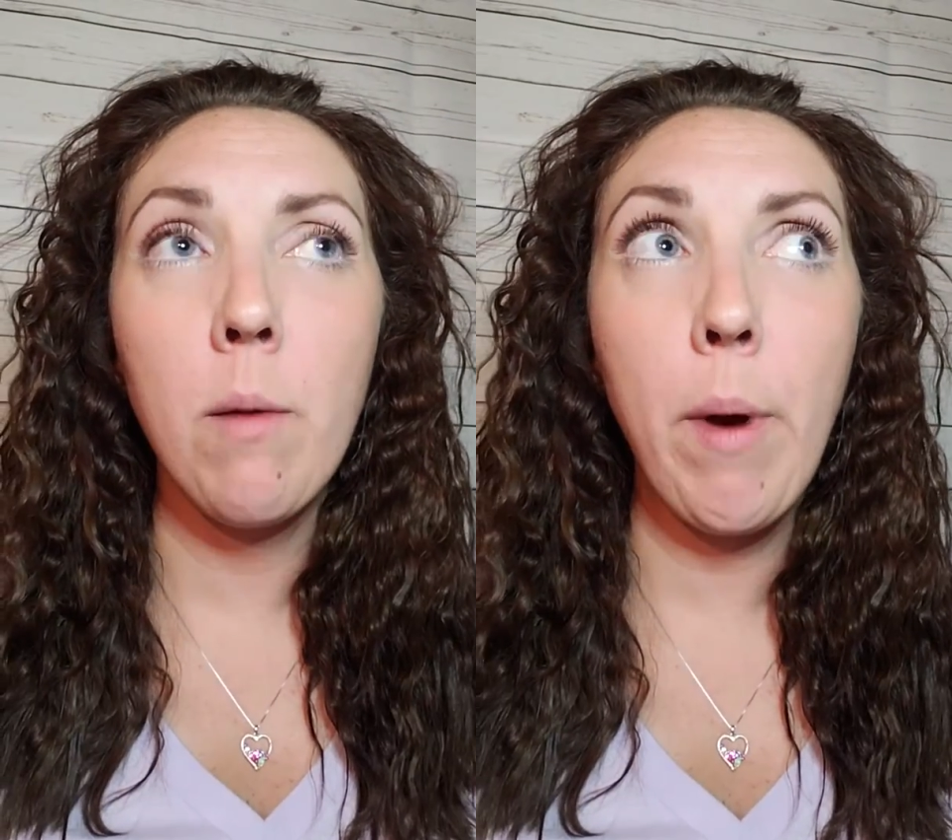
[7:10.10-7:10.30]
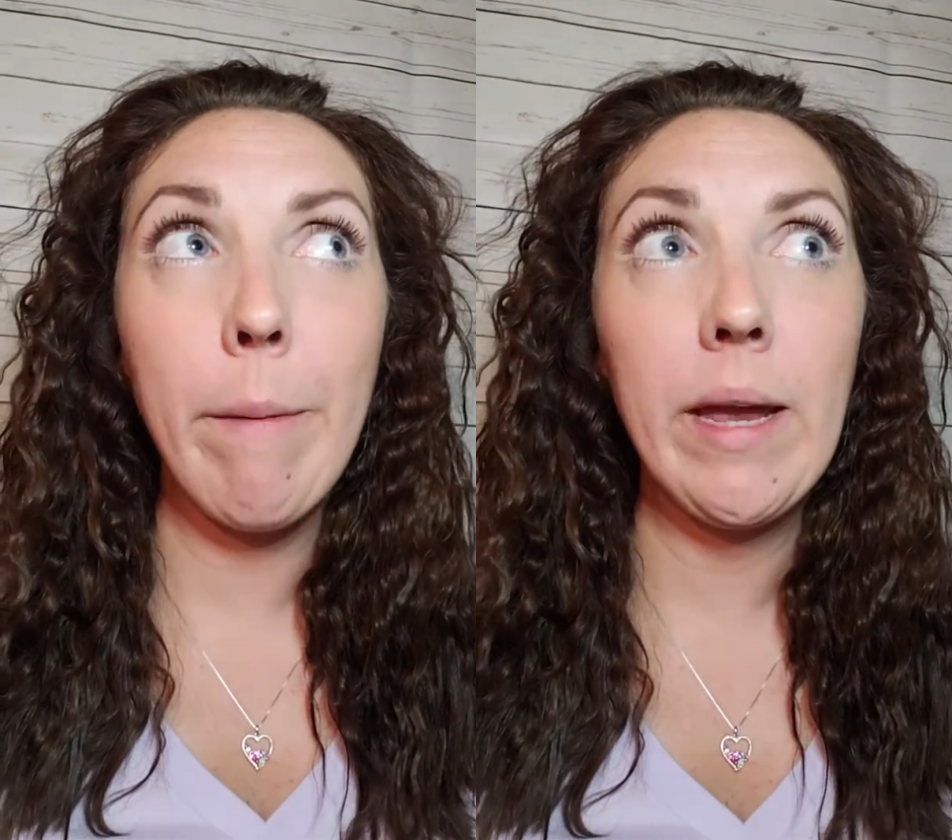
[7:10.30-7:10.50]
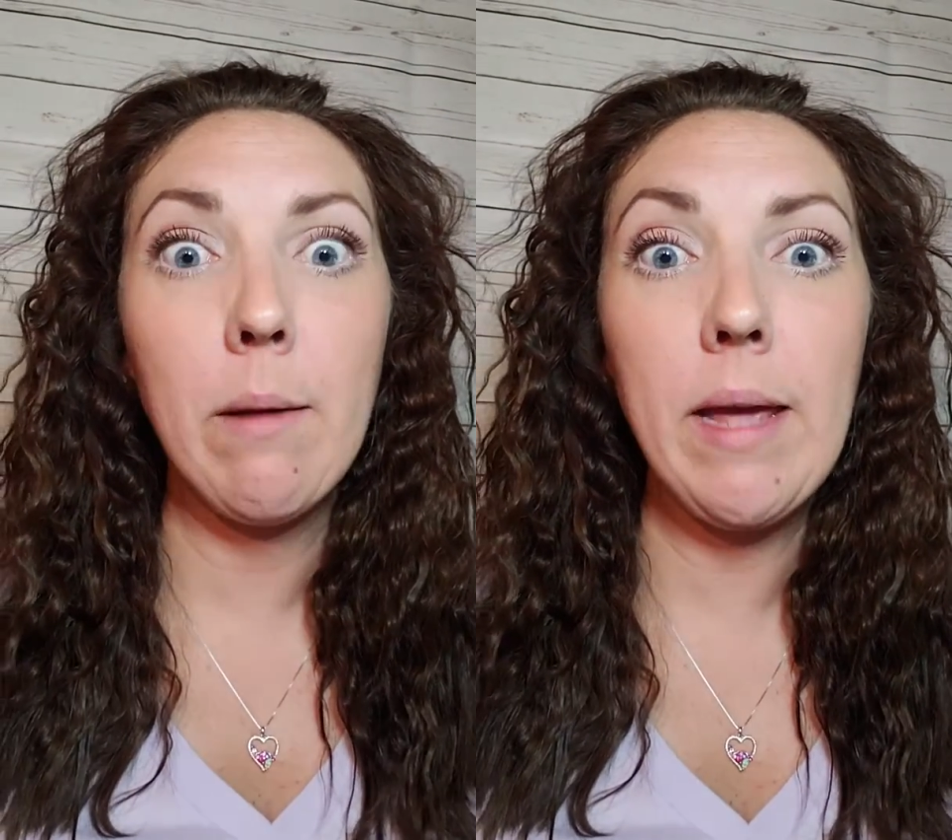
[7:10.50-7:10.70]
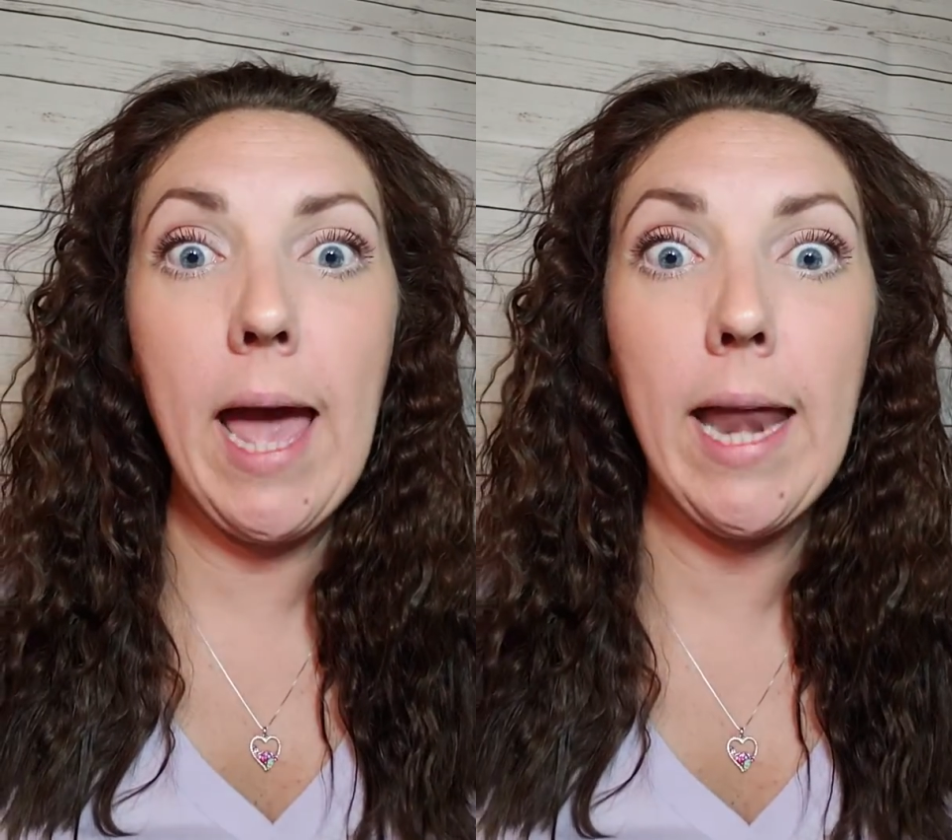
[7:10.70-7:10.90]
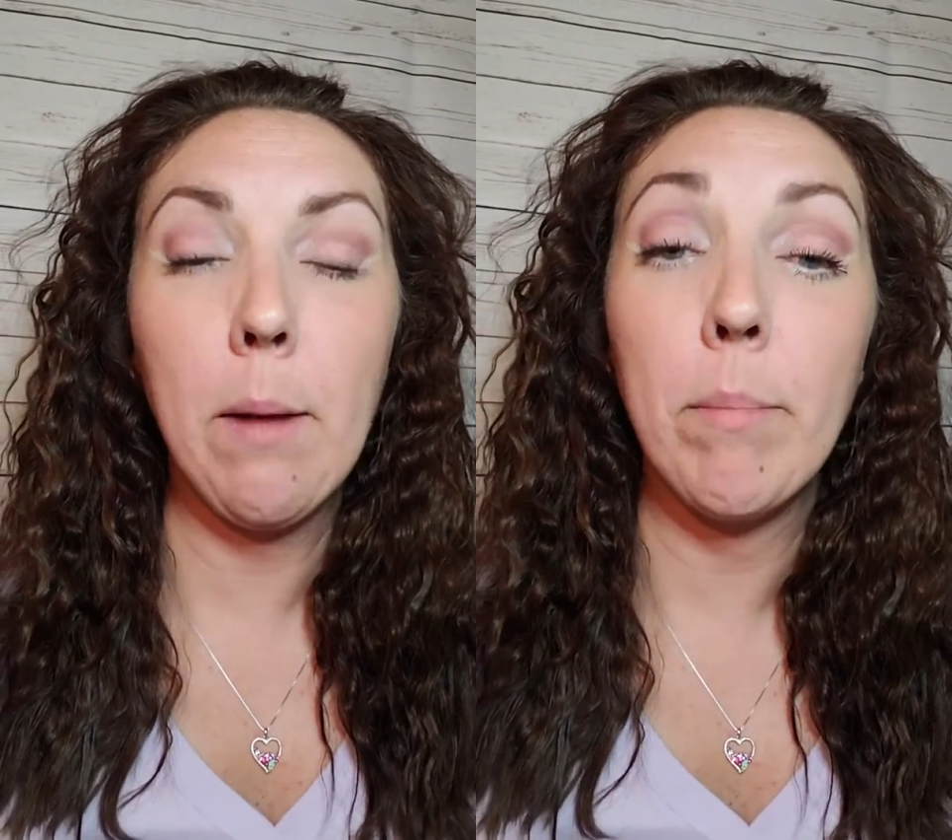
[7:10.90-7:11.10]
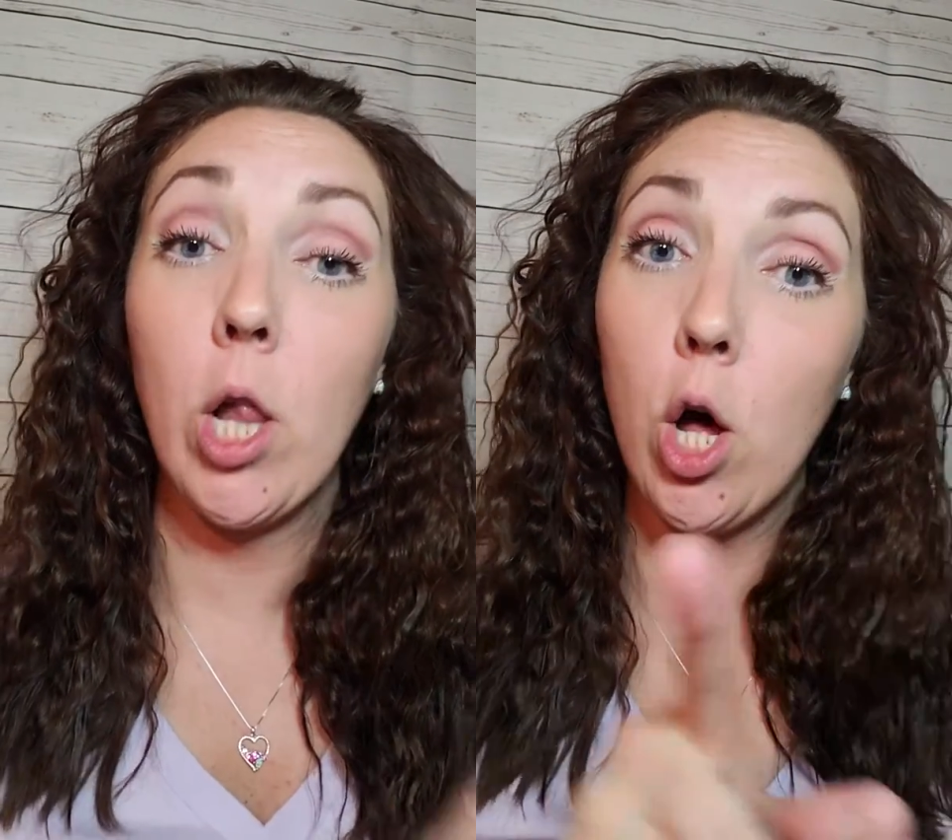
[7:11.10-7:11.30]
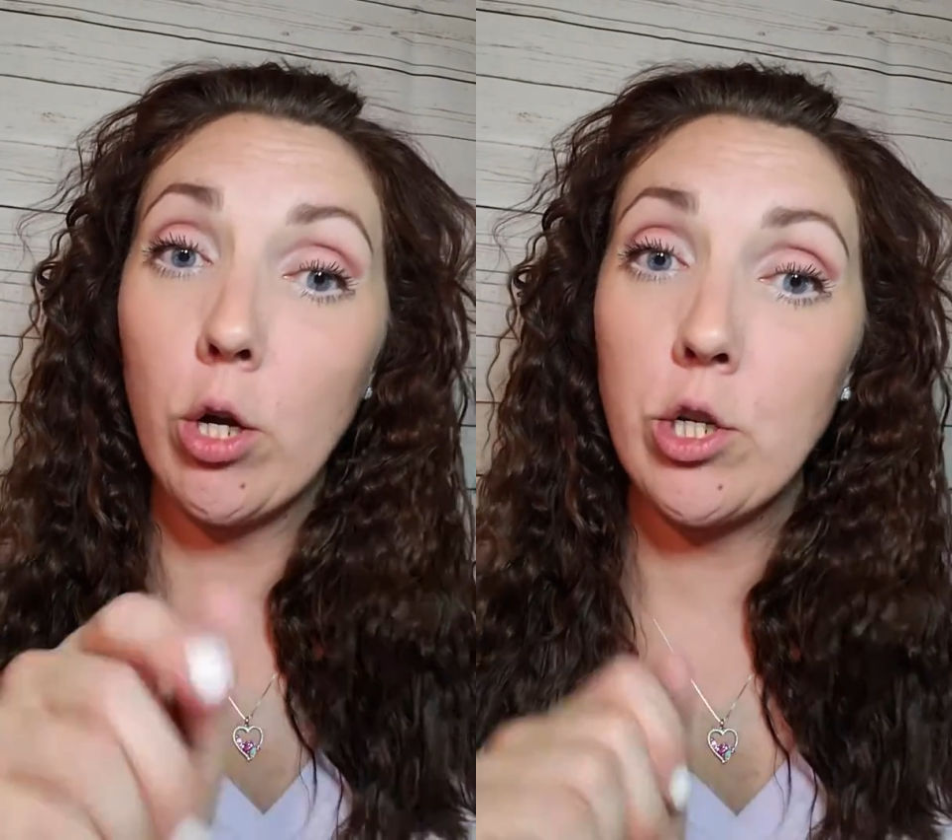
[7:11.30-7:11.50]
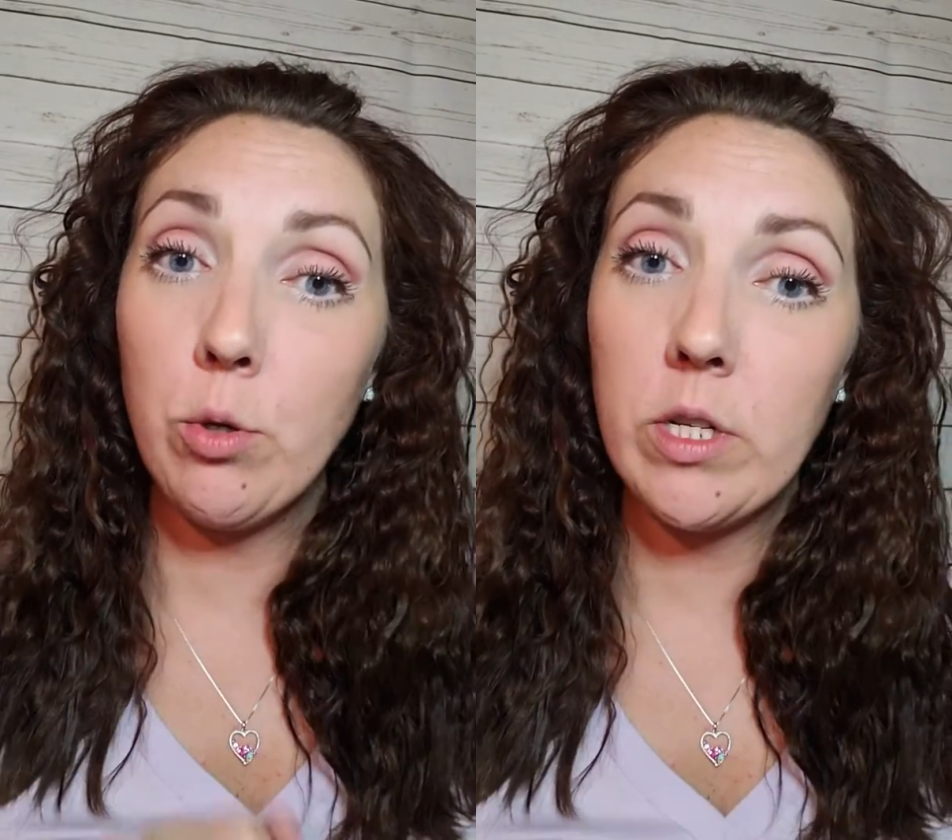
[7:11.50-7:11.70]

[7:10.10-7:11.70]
probably going to be adding blog to